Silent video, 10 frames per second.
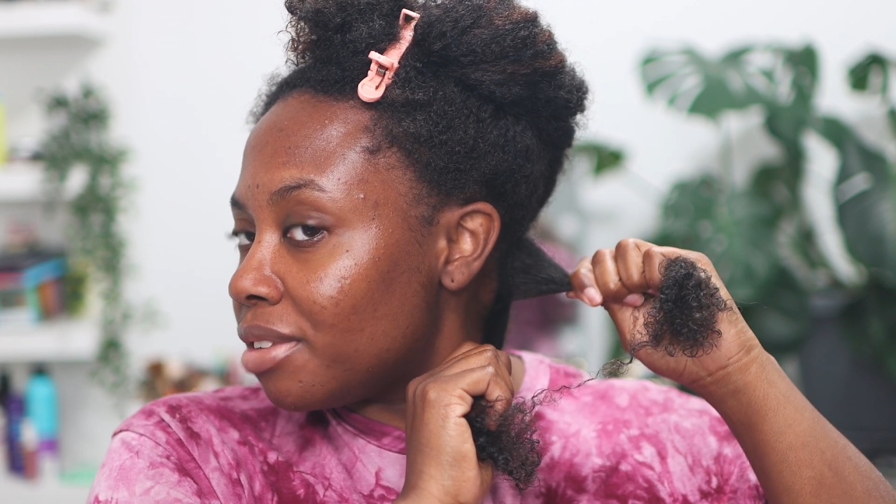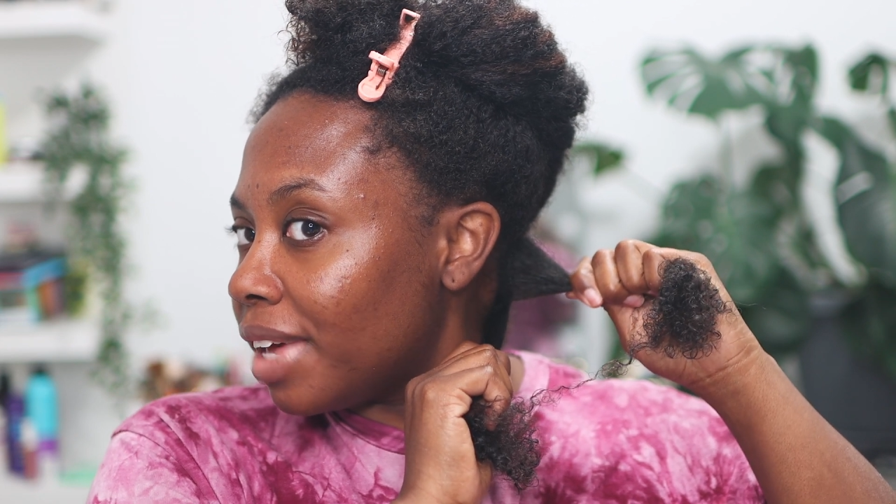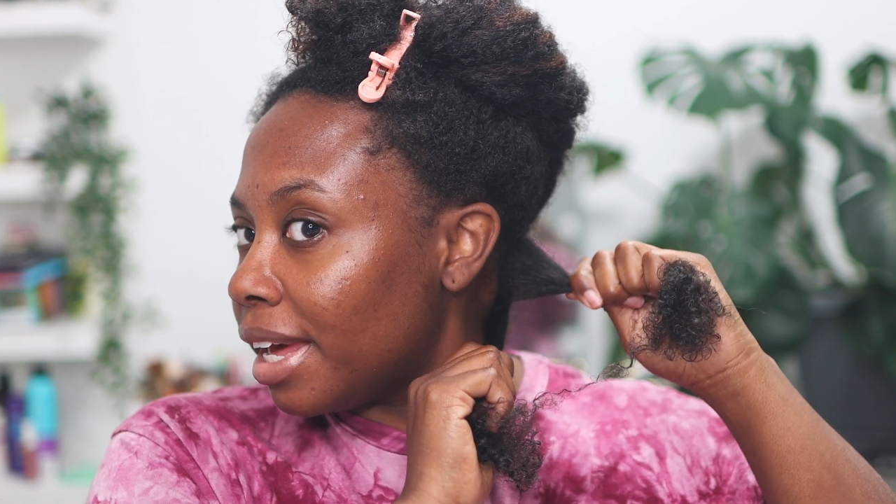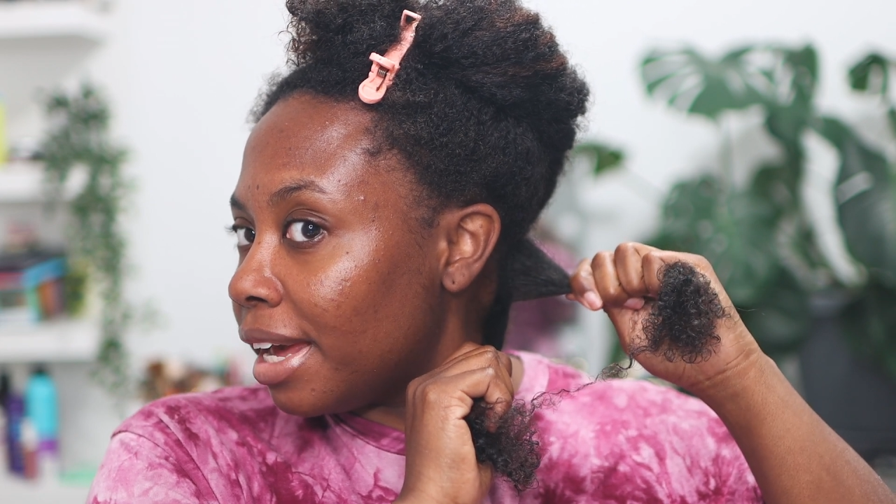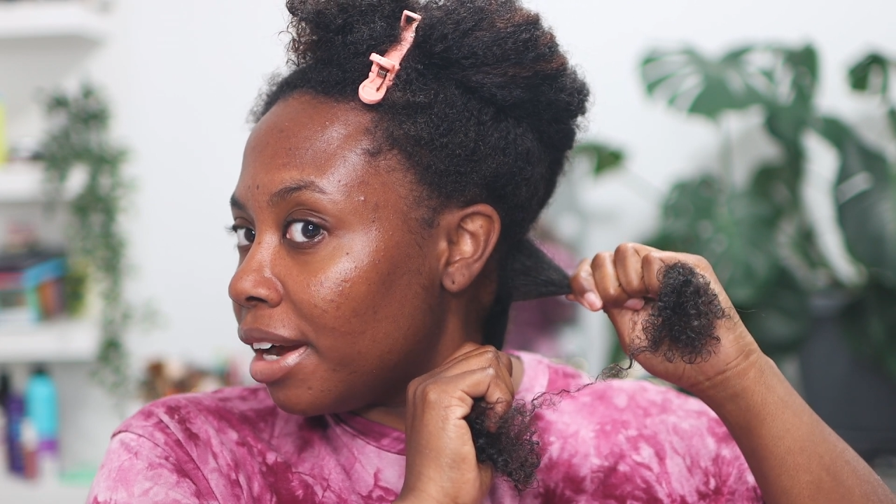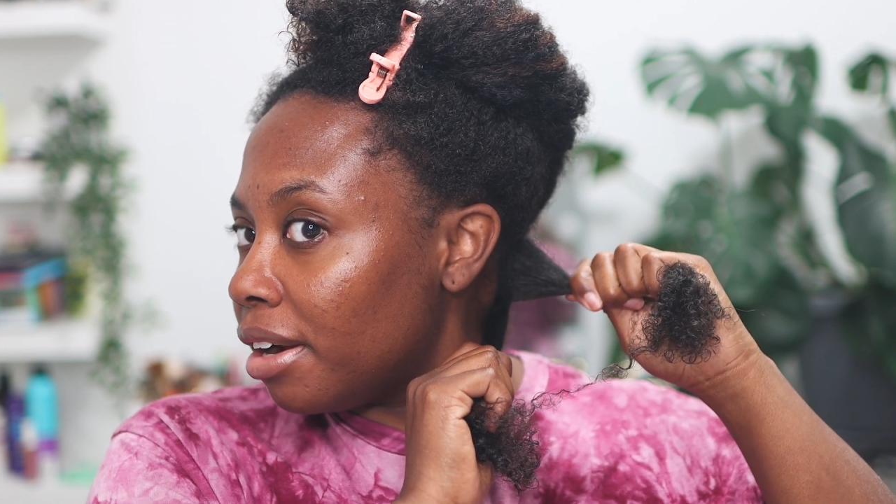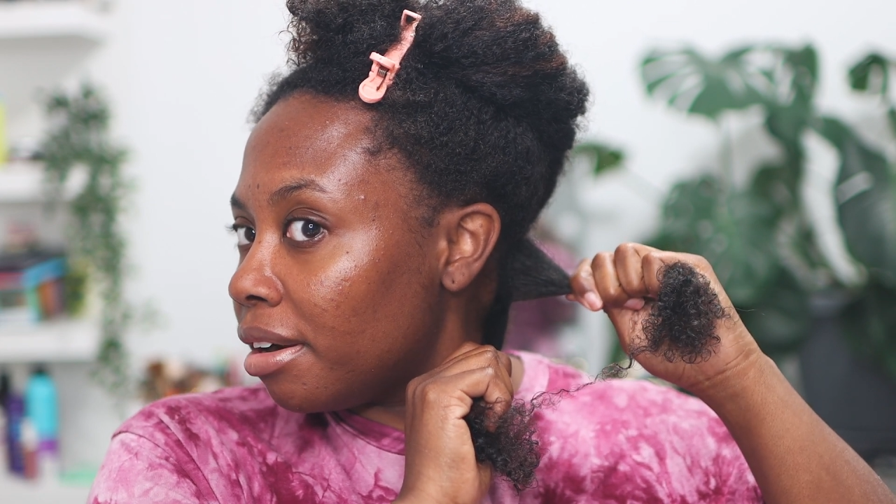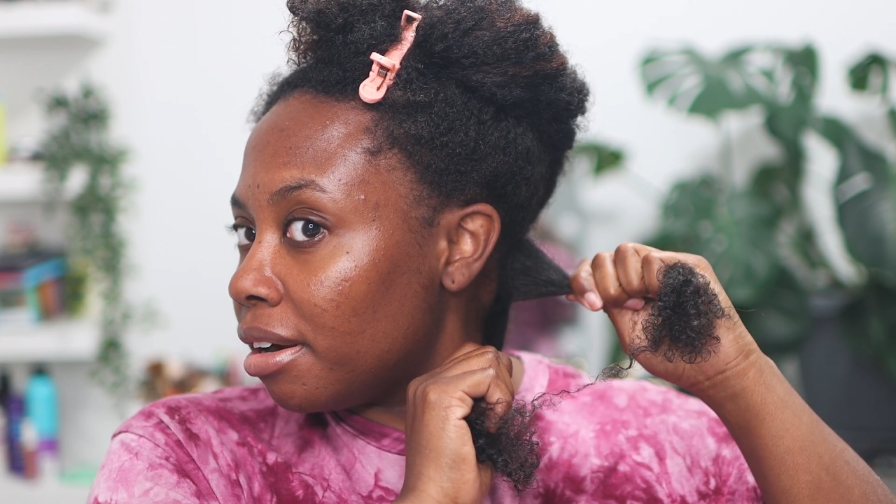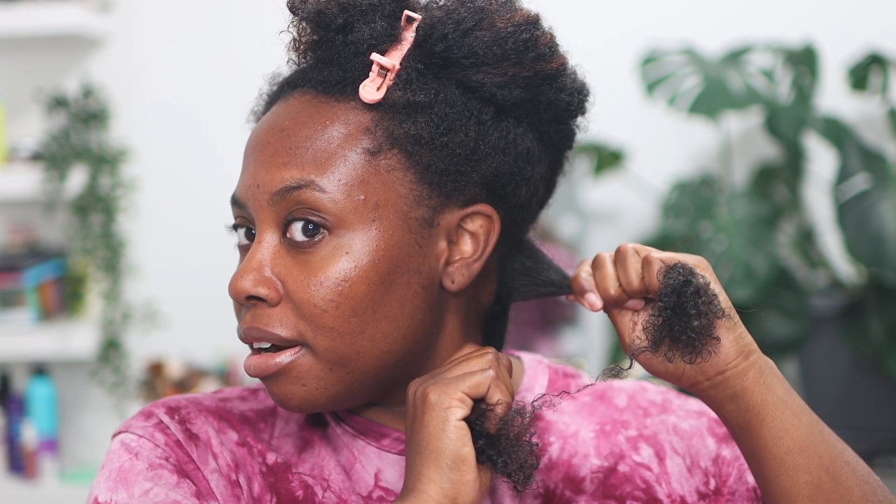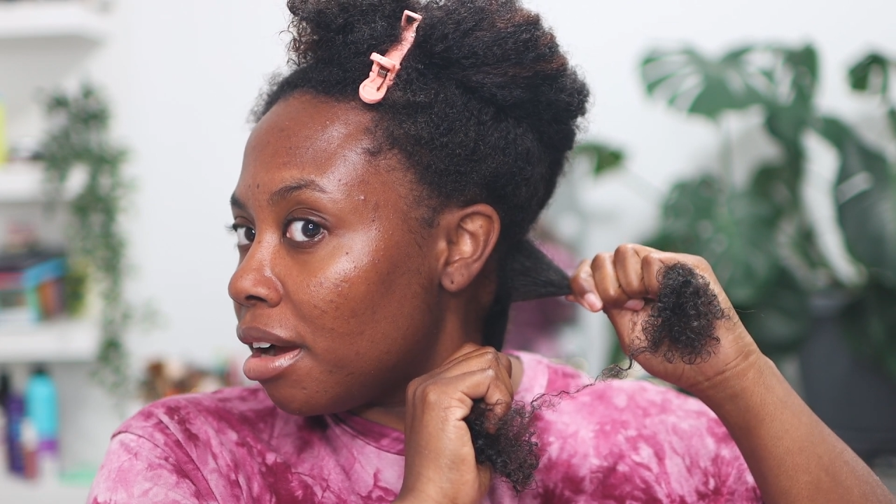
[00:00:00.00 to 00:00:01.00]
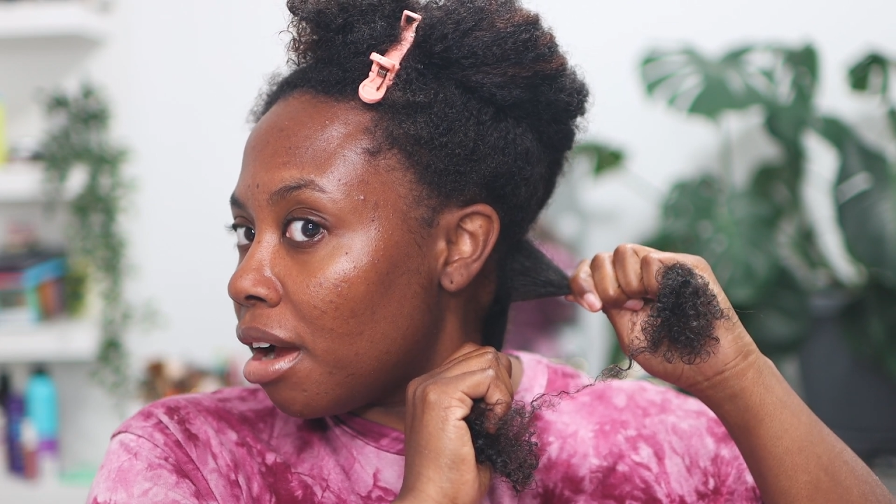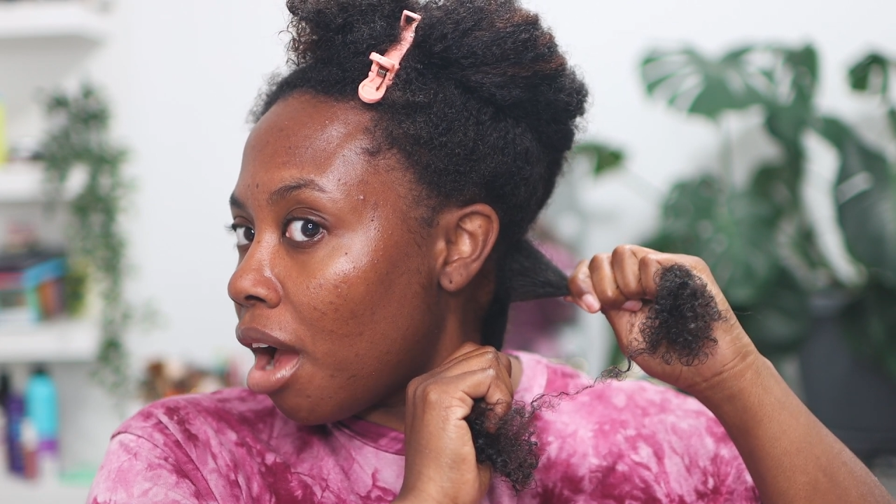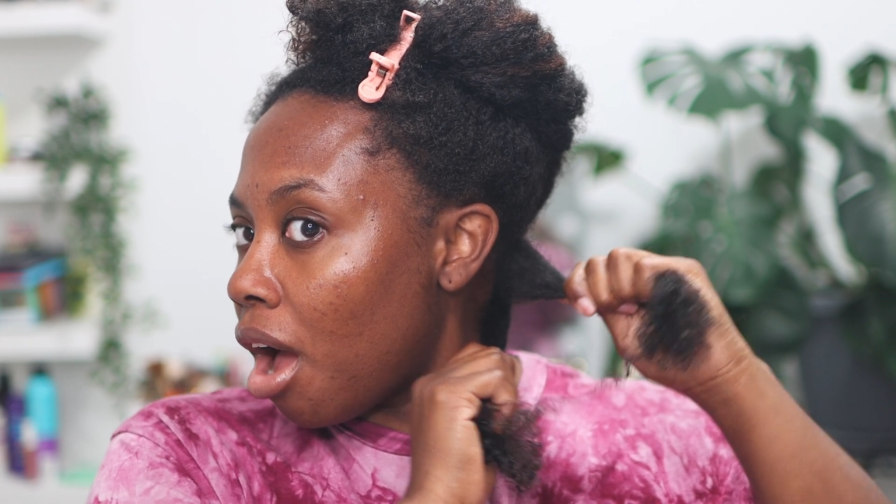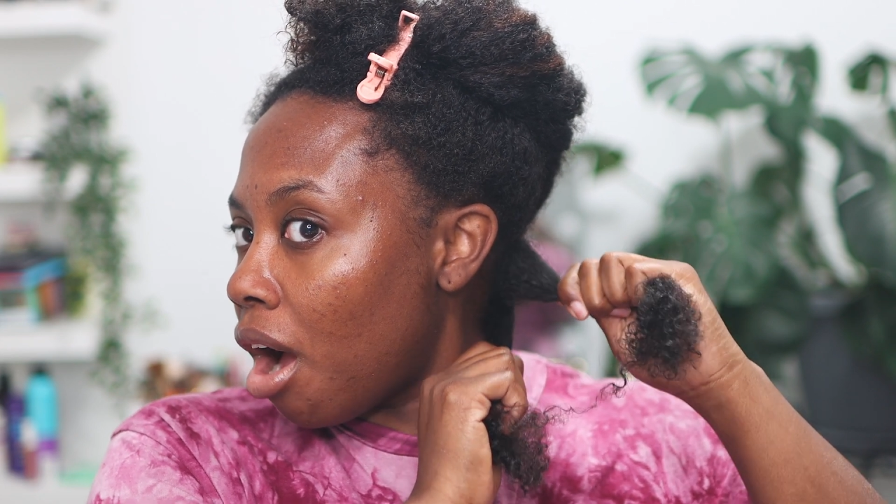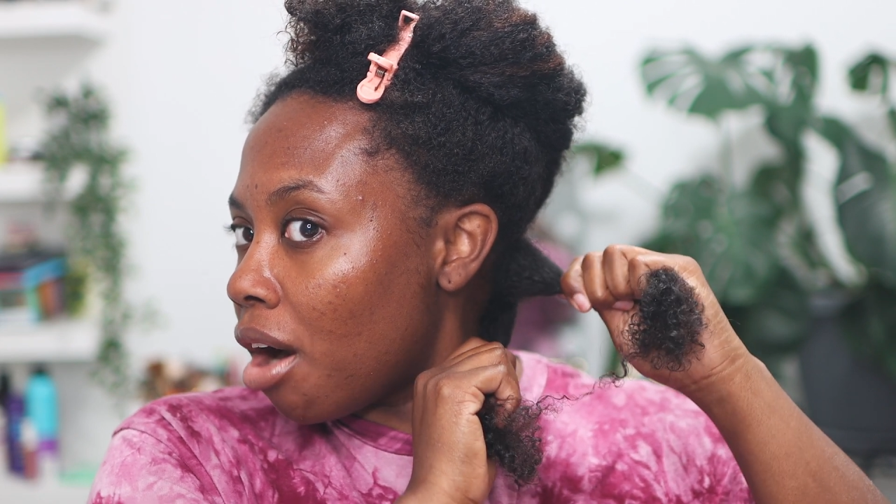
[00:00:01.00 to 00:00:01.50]
of hair
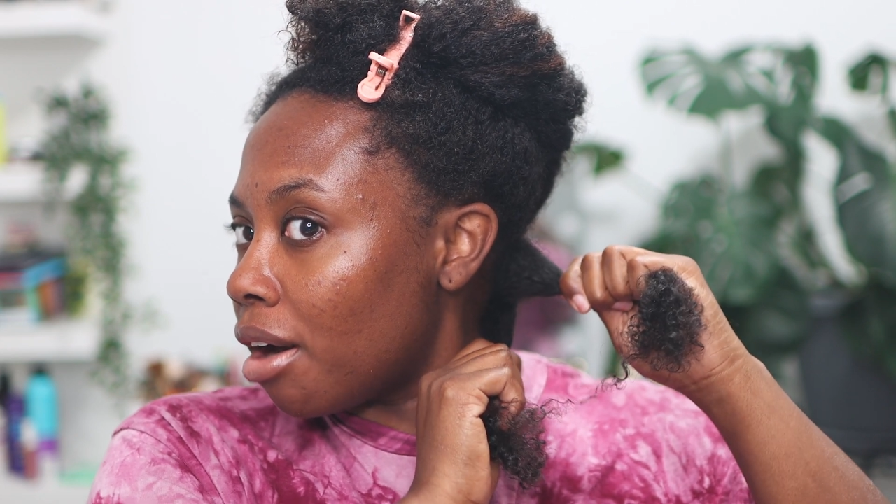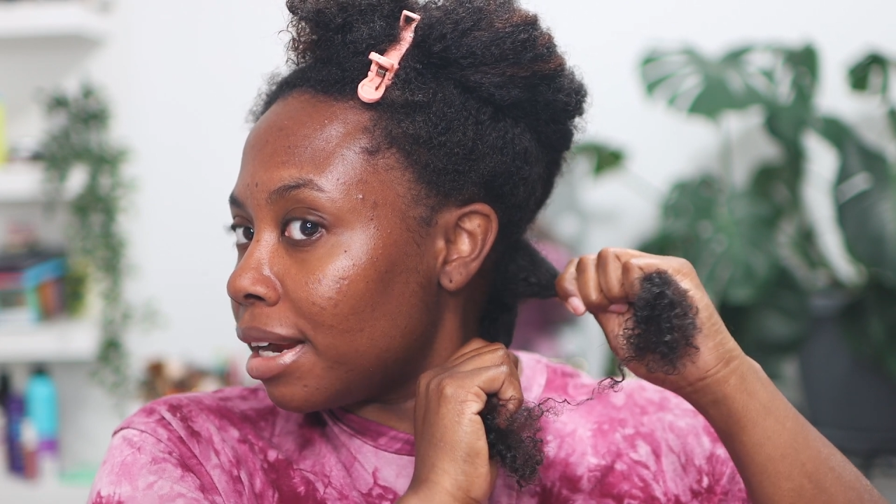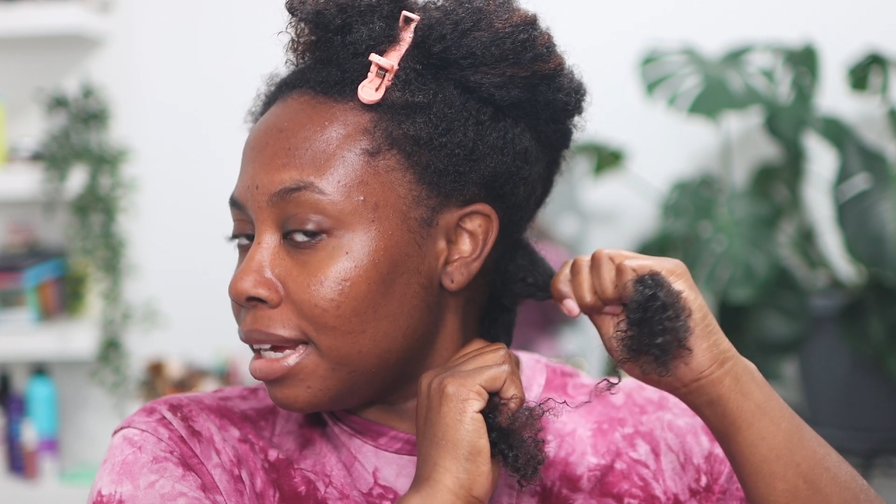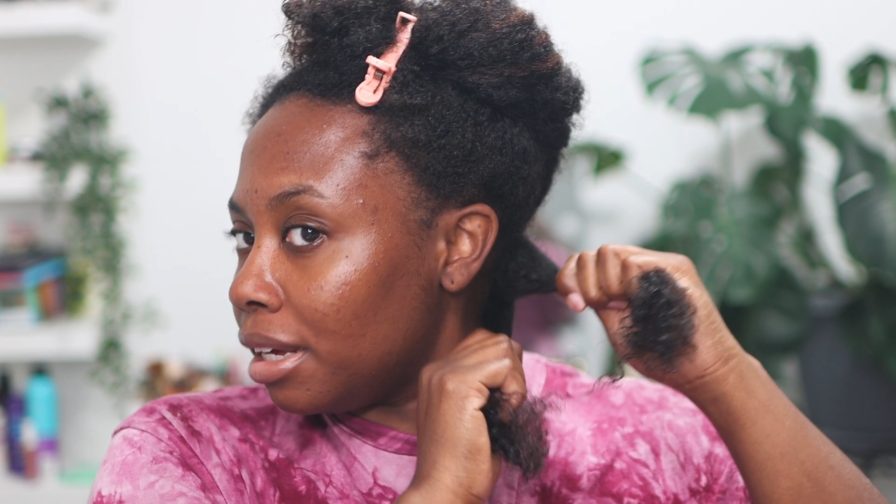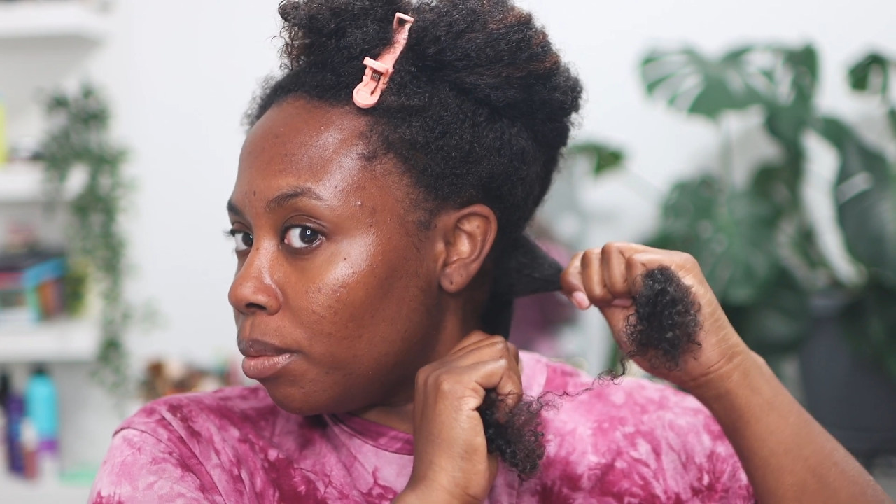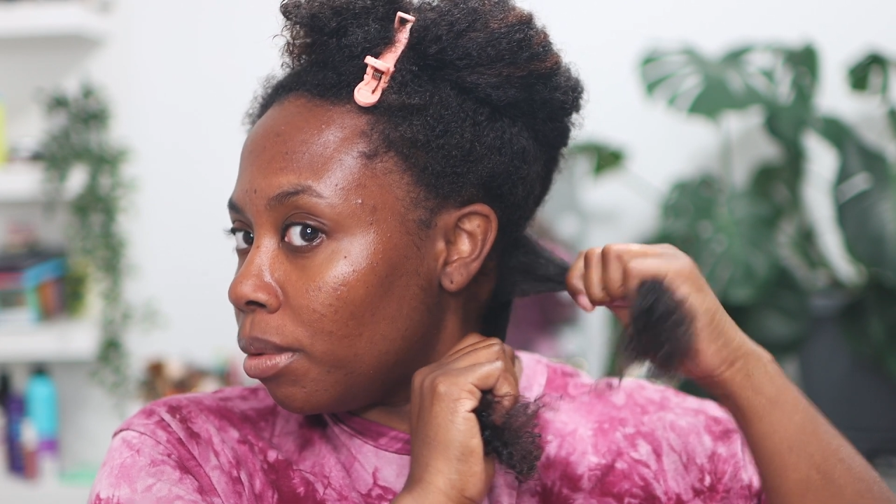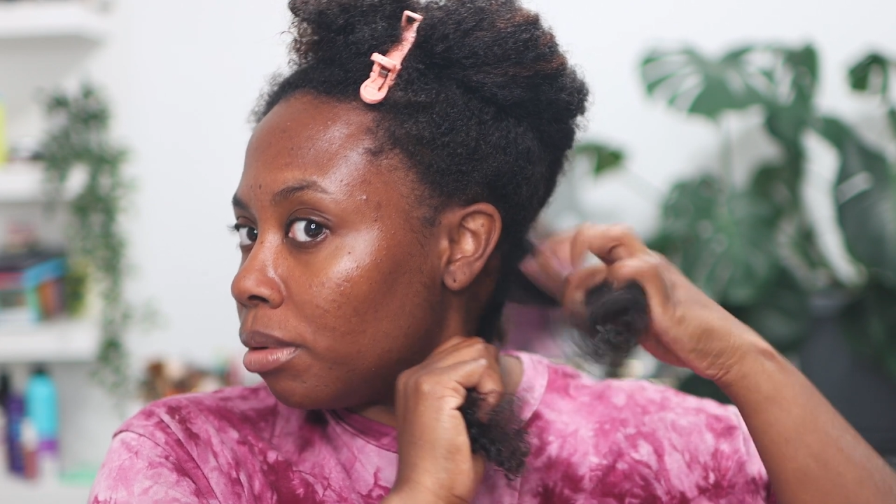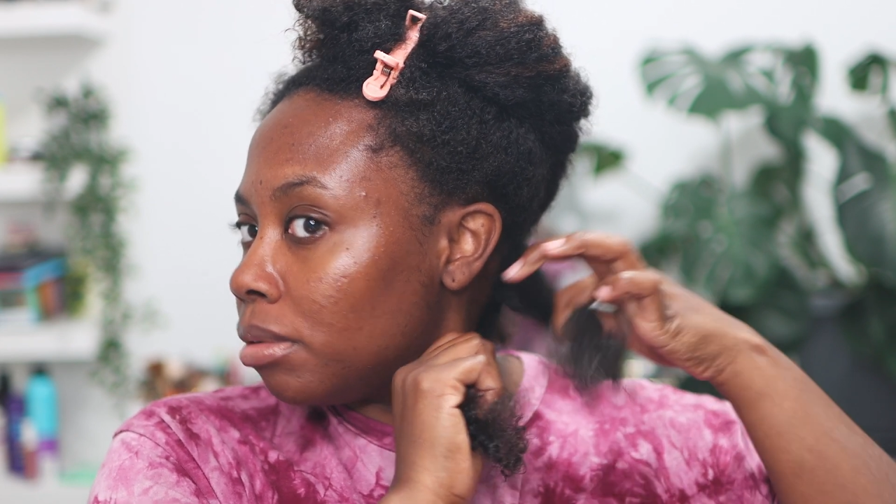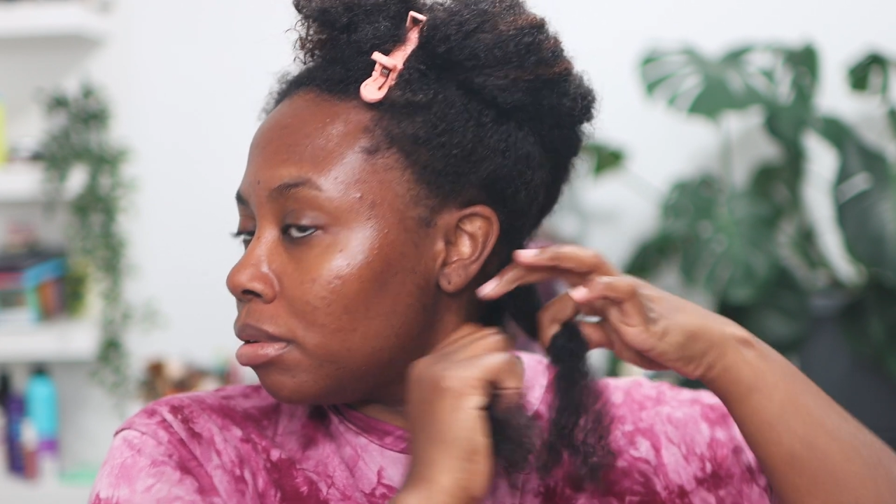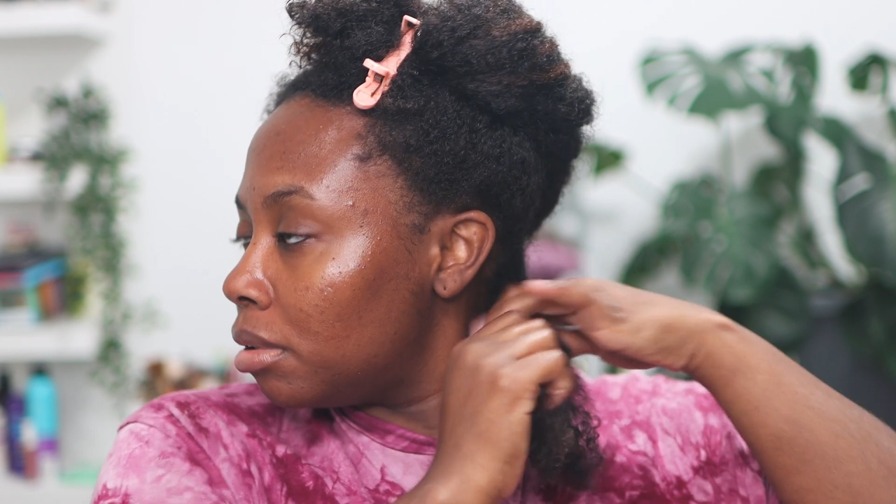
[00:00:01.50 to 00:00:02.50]
are equal